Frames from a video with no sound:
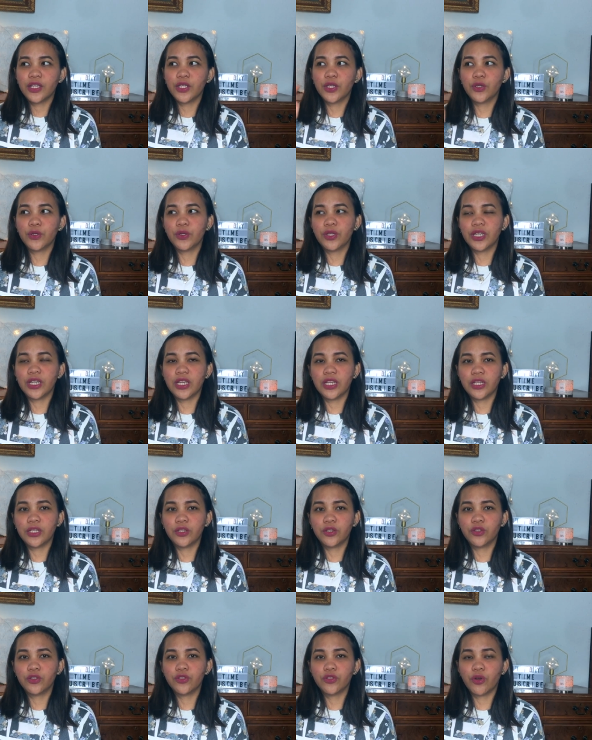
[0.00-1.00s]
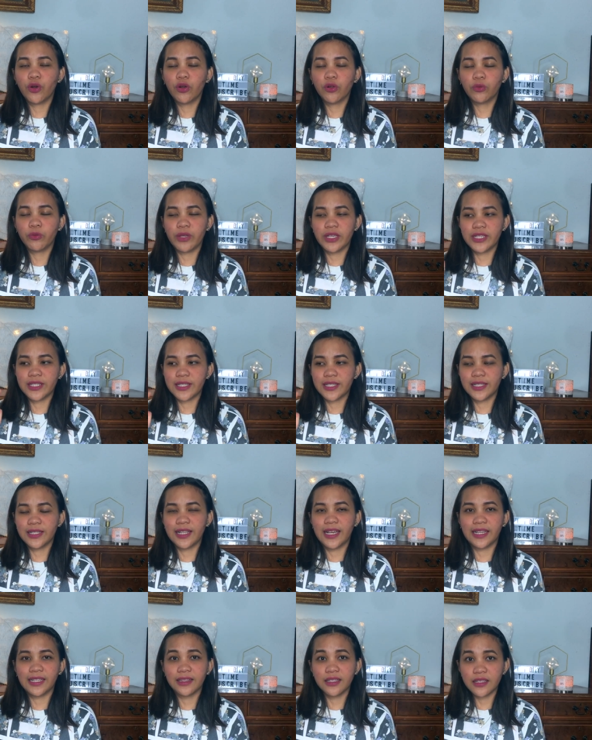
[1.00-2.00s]
you need to always
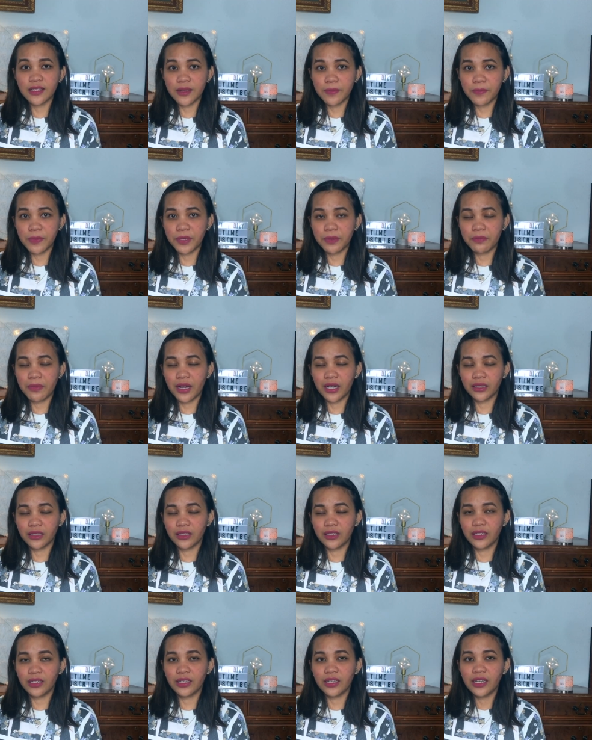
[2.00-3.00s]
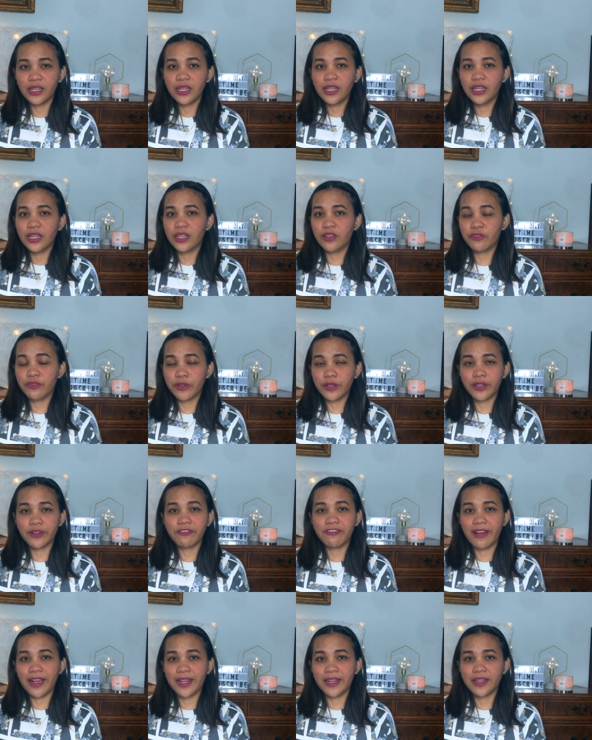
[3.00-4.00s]
select the submit button if you're
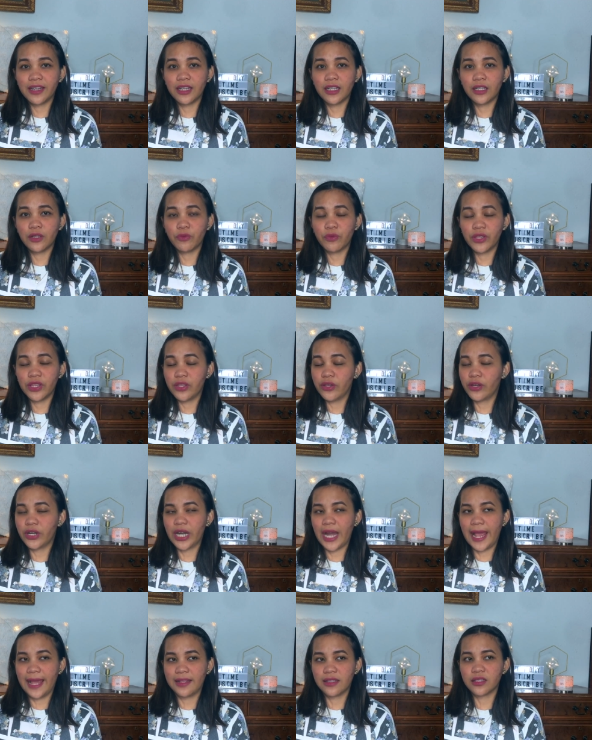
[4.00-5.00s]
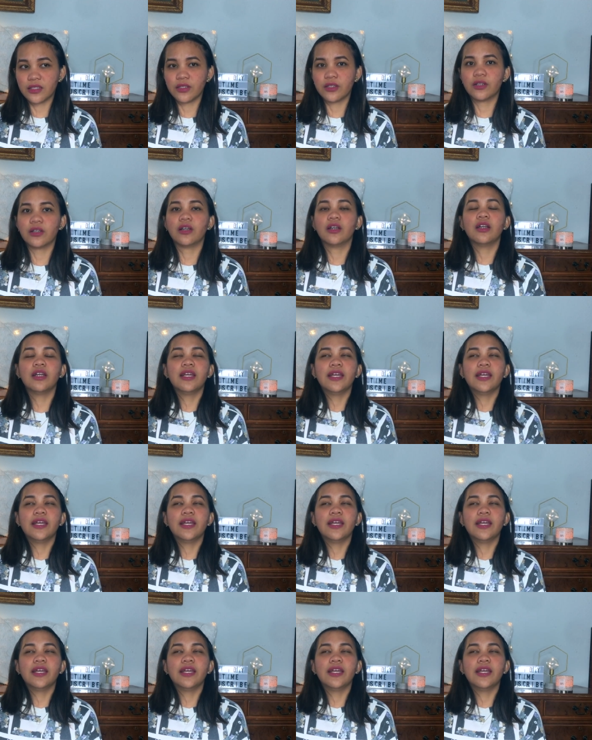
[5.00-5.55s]
final with your answer